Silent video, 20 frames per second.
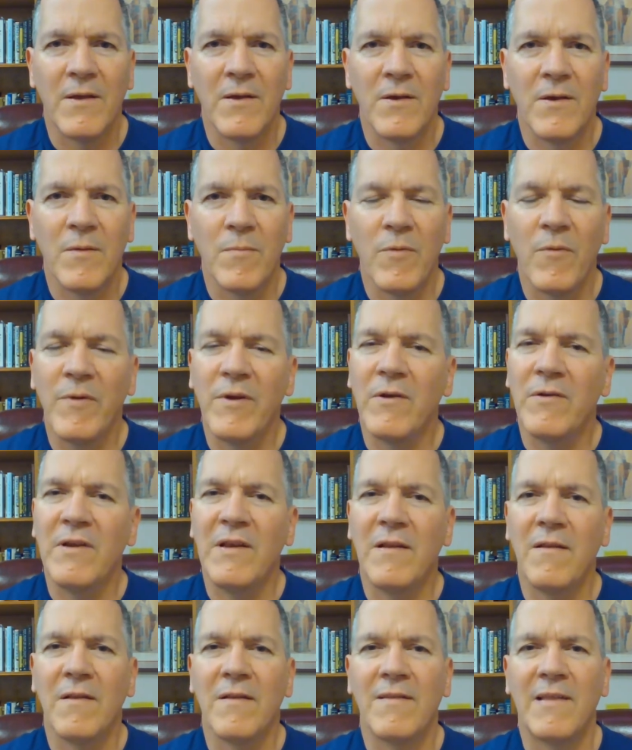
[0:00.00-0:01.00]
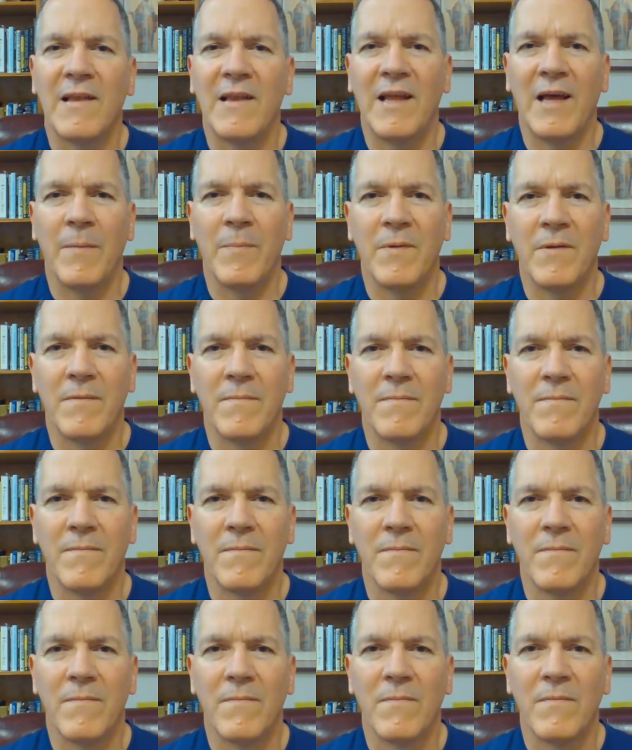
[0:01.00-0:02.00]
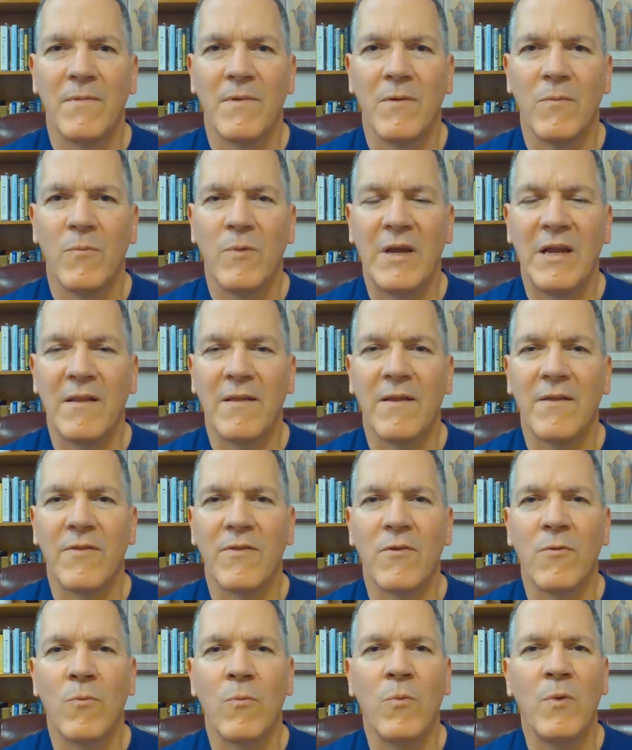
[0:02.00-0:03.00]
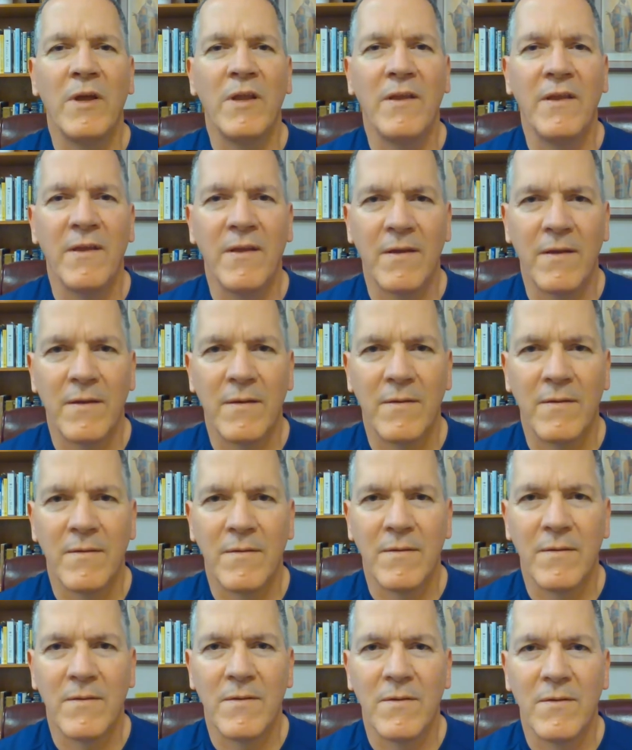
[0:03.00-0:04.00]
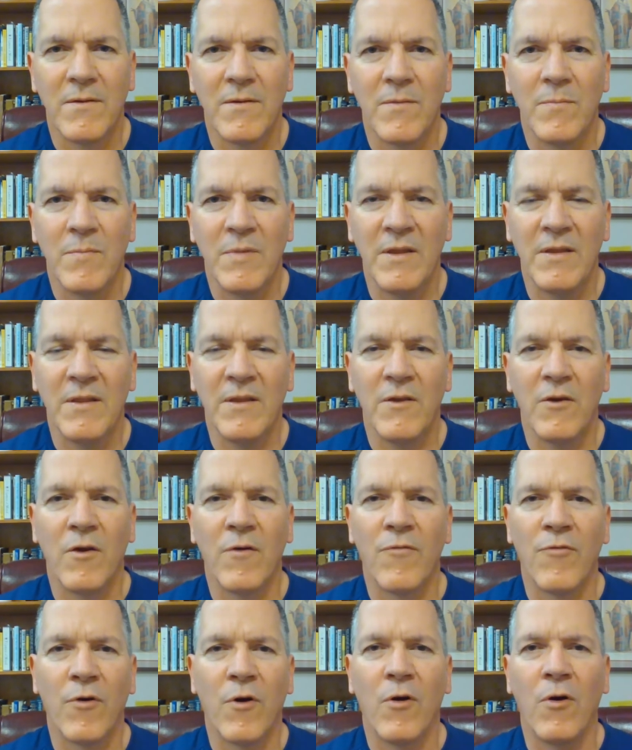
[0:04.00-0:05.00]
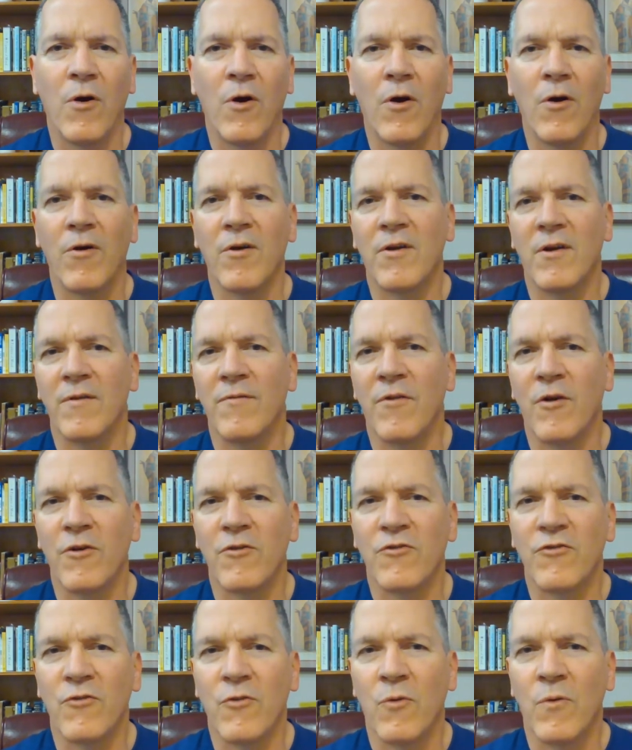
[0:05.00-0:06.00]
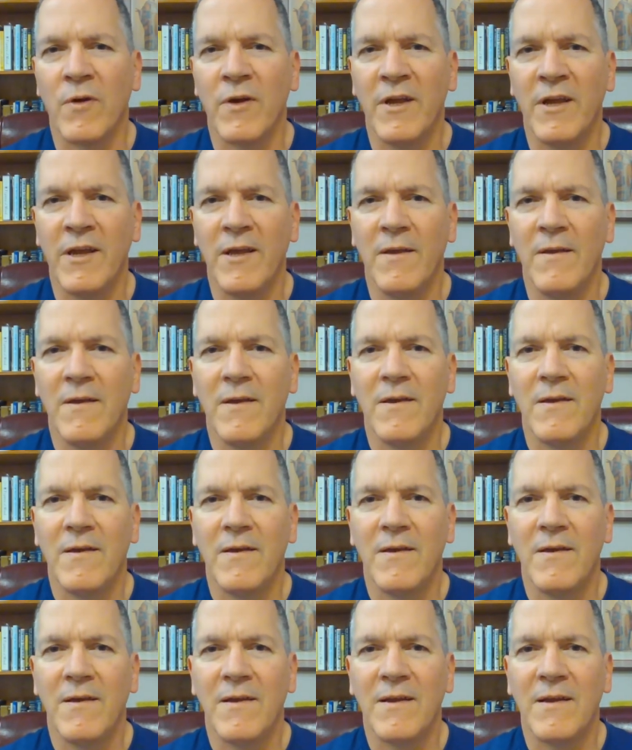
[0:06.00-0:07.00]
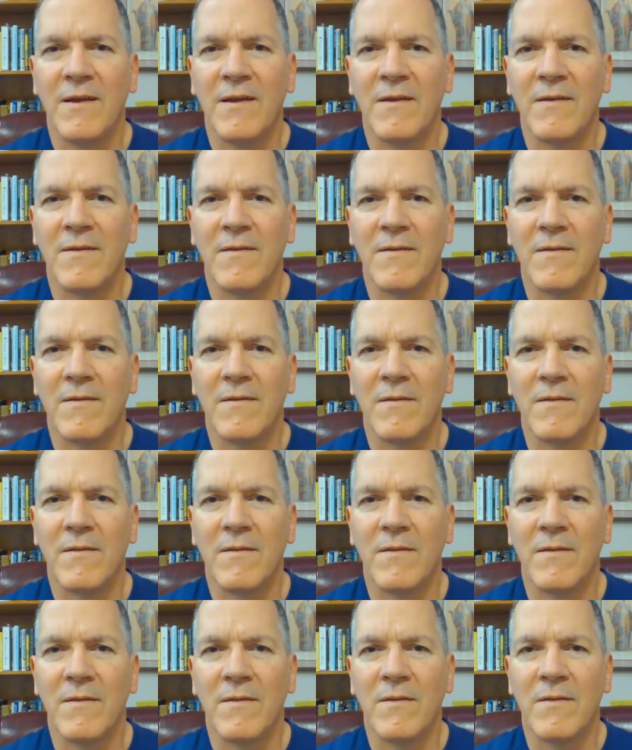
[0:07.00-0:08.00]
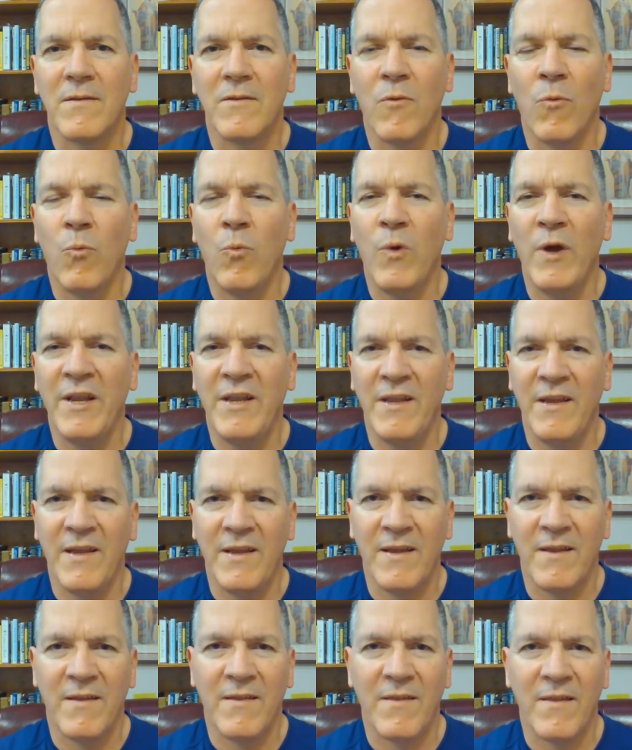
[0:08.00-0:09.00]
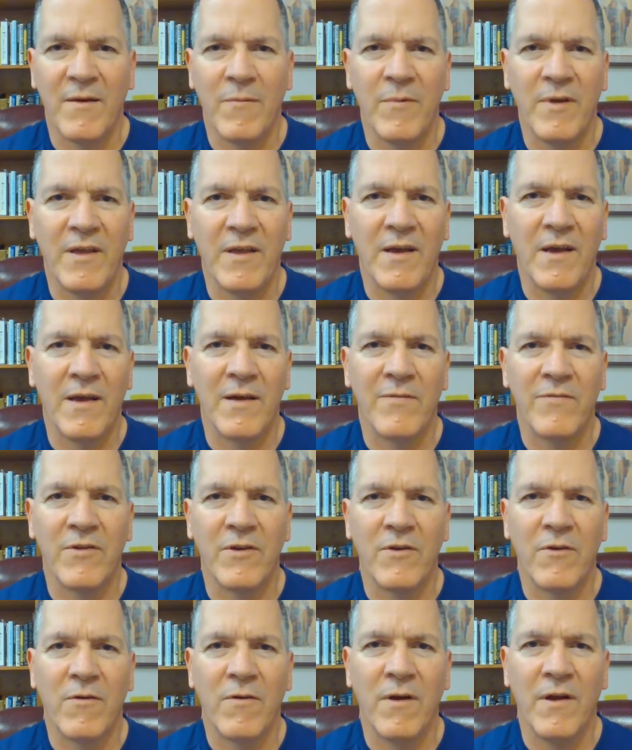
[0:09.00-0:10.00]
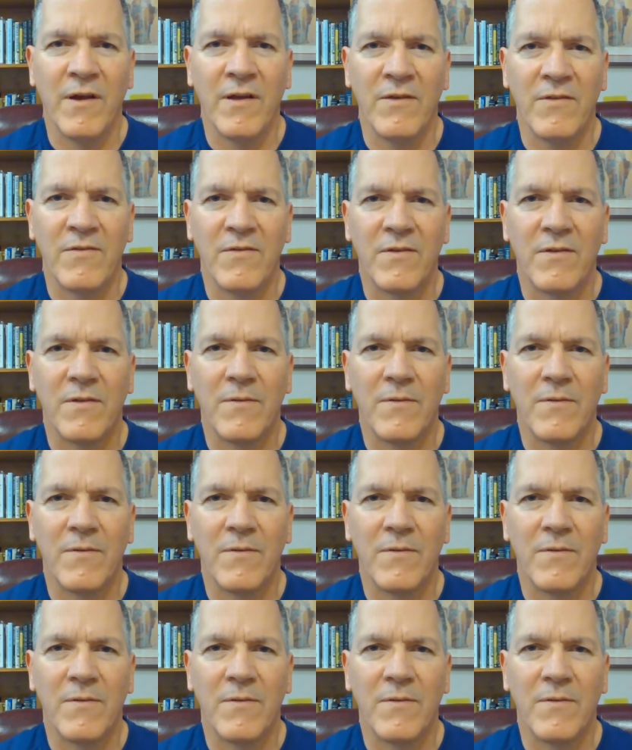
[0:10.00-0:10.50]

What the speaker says: But we don't need to let that happen. We can let the winning be the overall arc of our story. And the winning that we have in Christ